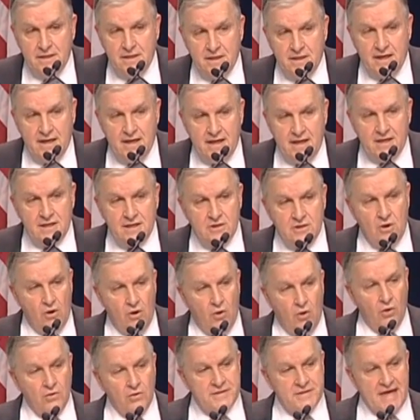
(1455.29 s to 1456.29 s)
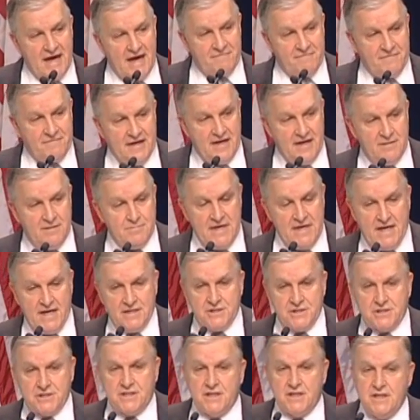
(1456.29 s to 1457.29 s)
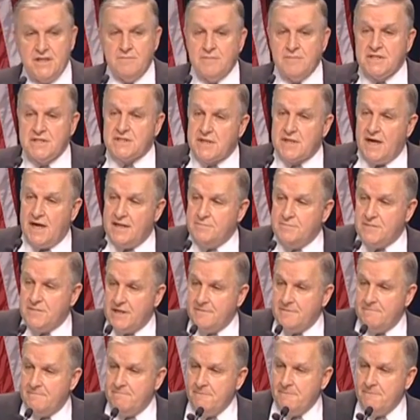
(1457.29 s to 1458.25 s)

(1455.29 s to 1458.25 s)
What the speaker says: I had an old Afghan man sitting beside me.